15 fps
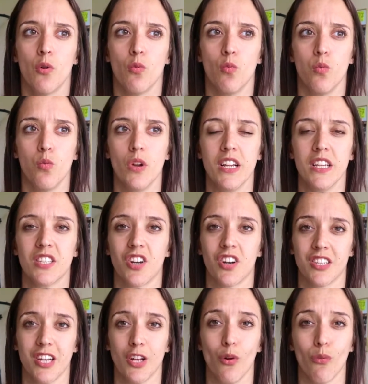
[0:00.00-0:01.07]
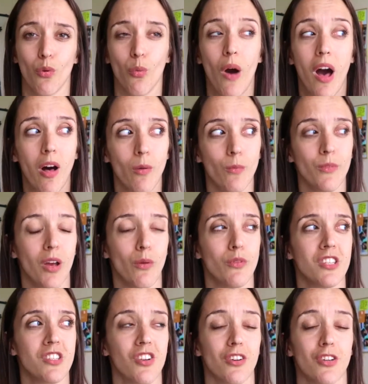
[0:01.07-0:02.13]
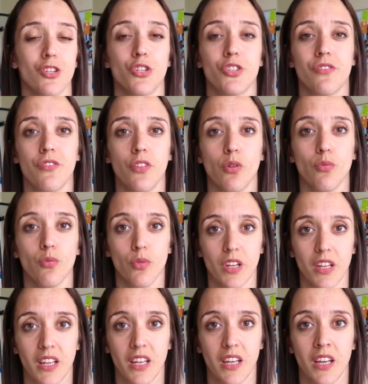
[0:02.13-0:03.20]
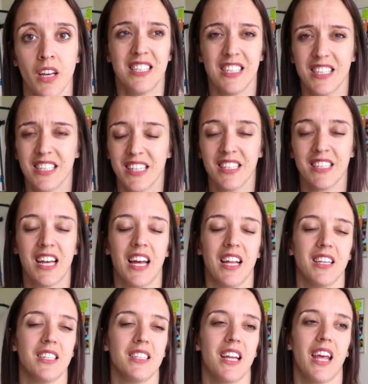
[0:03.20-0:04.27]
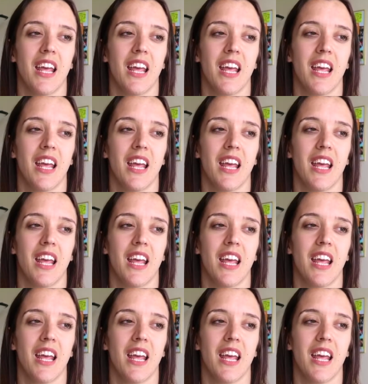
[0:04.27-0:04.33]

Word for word: we start to get overwhelmed and we start to just feel really discontent